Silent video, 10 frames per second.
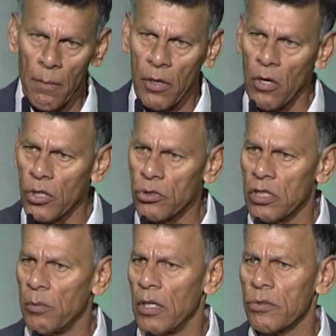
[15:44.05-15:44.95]
But also,
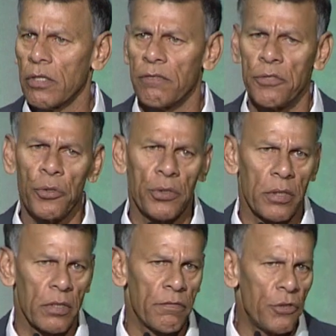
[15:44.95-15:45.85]
as we look to the
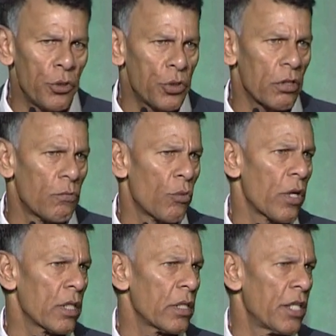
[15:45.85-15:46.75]
future, the future of
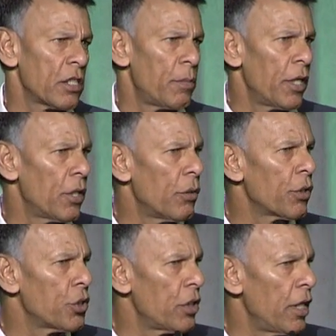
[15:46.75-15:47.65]
work as I speak to you
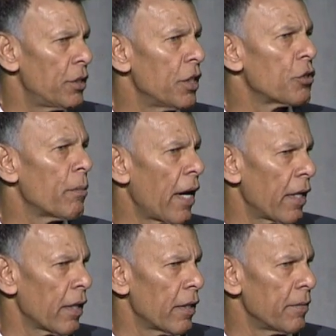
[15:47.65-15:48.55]
are changing
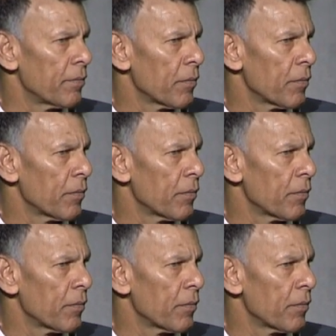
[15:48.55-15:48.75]
dramatically.